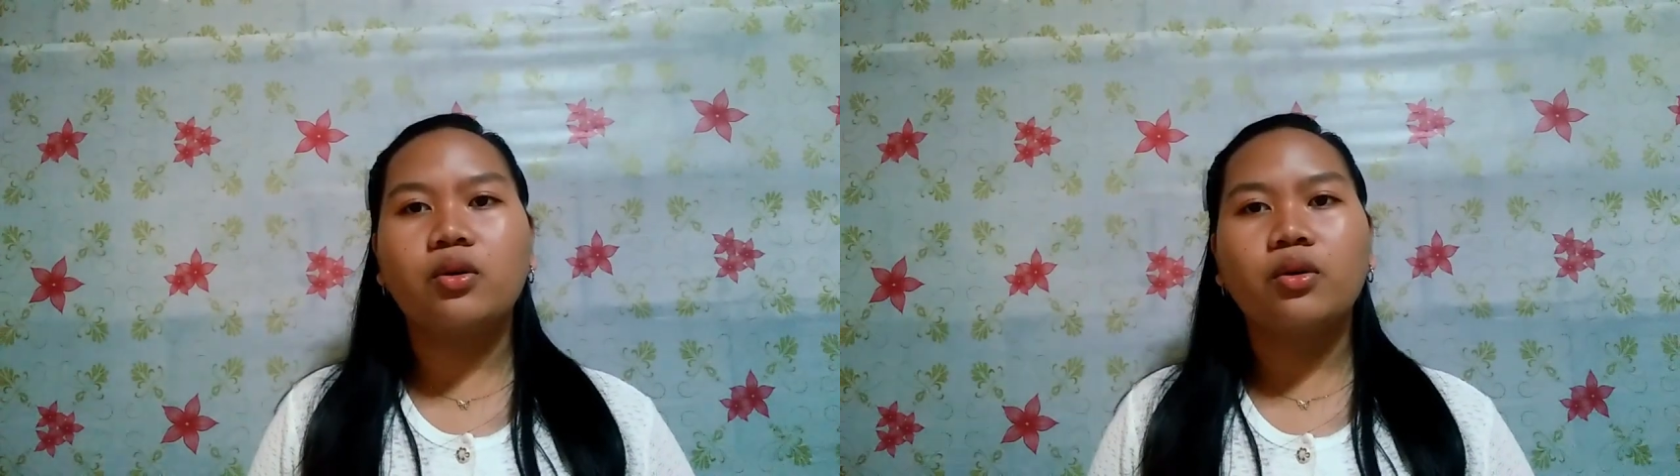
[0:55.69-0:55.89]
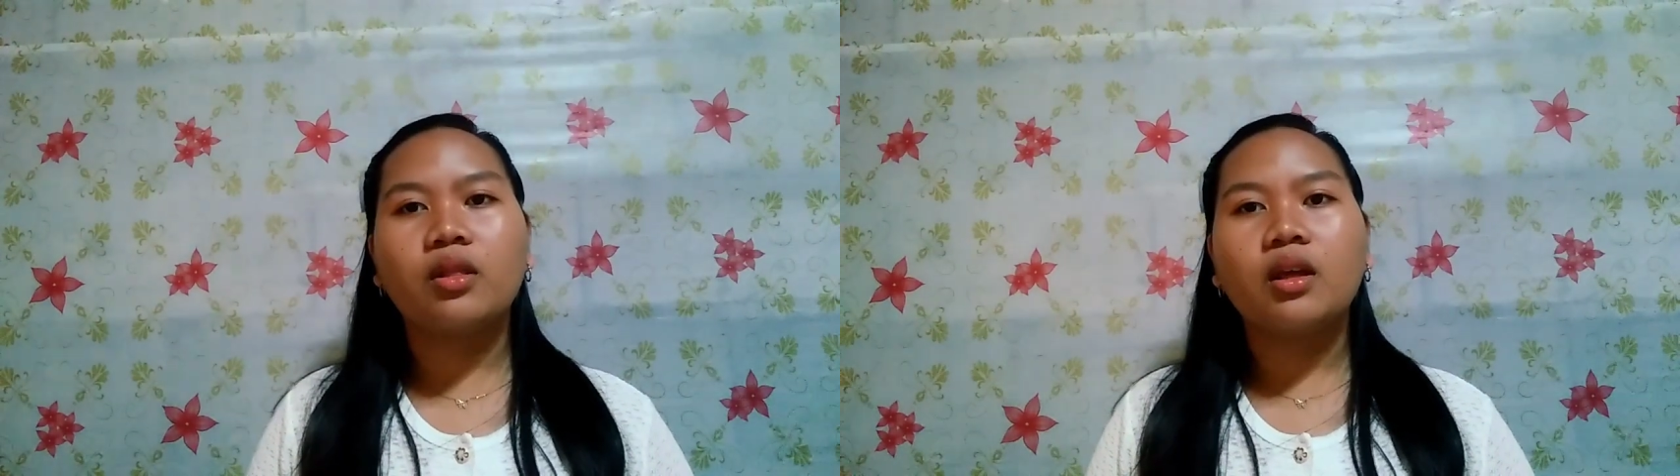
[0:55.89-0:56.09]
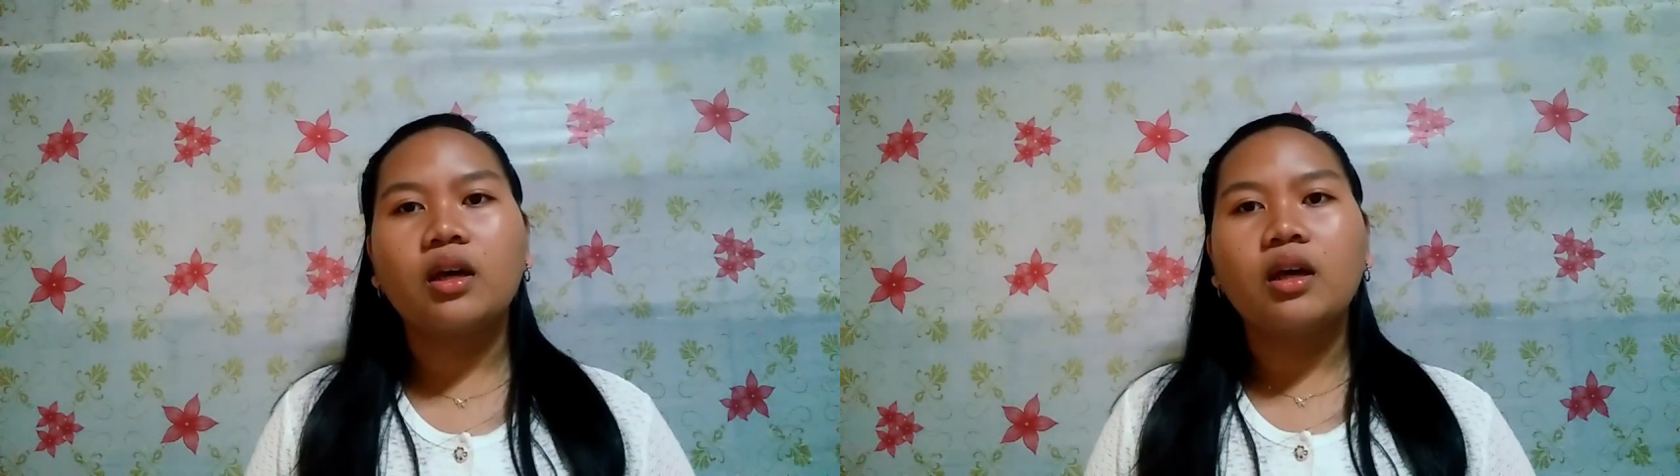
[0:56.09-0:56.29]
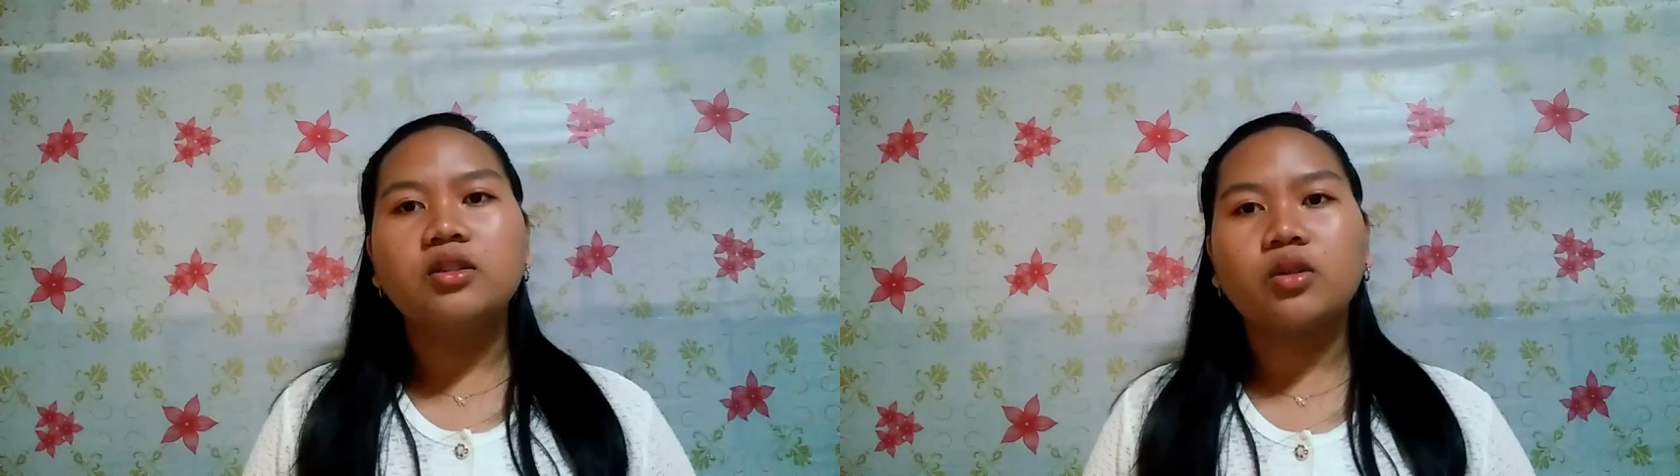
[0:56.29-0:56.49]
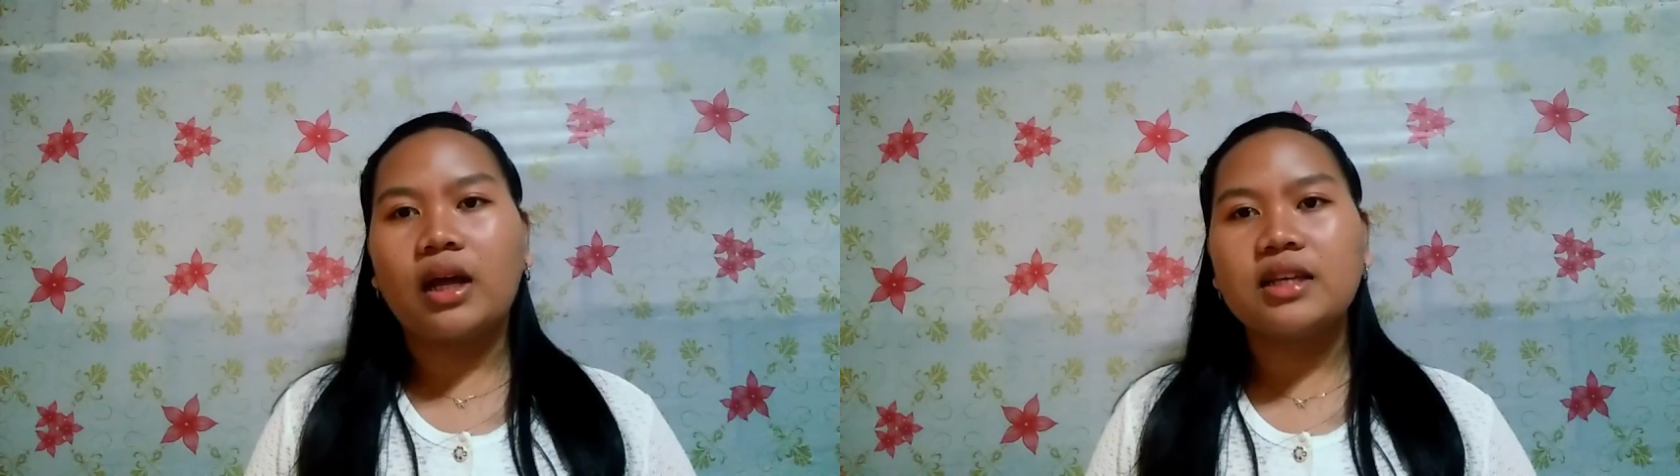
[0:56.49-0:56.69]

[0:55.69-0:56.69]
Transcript: youth to